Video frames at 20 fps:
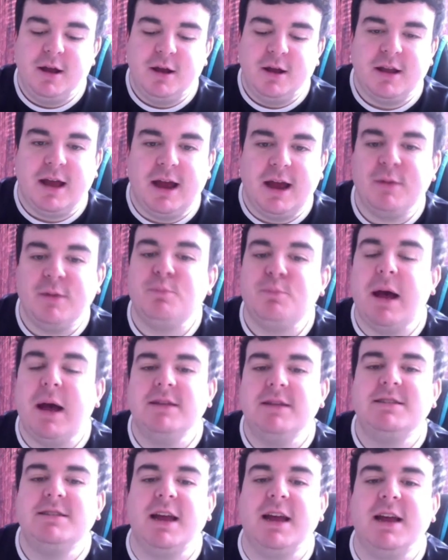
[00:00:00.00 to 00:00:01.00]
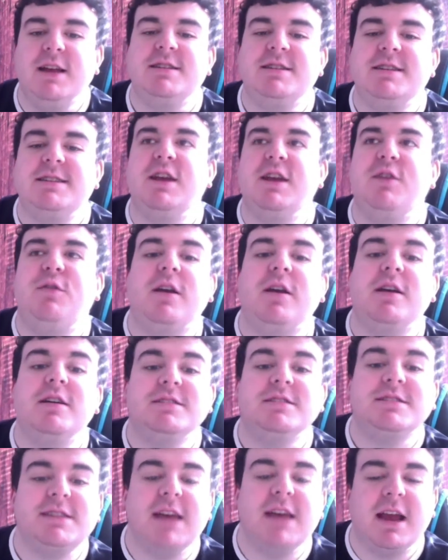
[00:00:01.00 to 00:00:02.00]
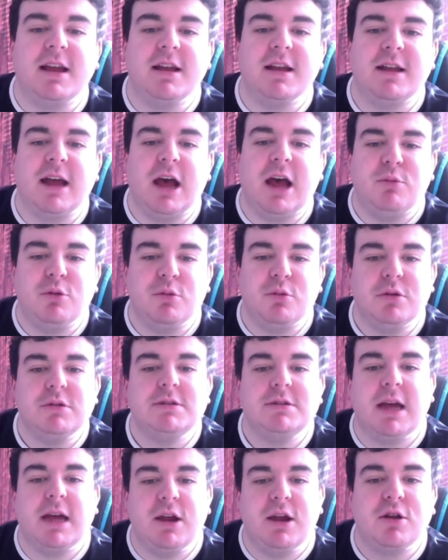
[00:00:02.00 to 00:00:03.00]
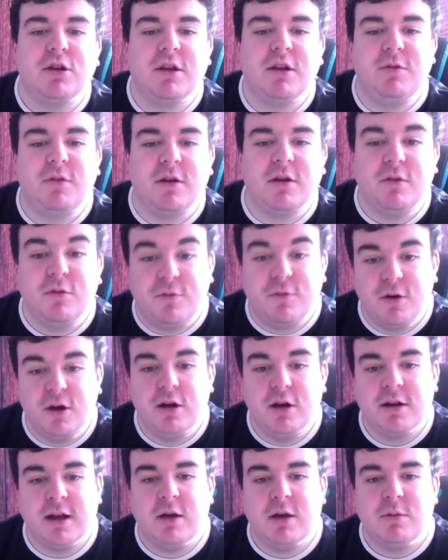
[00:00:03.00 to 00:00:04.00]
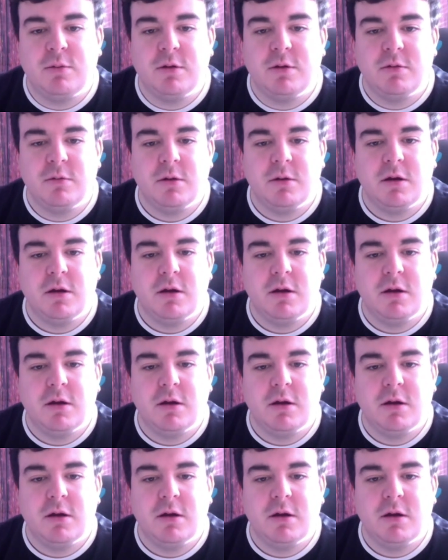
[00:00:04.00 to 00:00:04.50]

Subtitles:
like Bad say it's a difficult second album. Was that your difficult third album?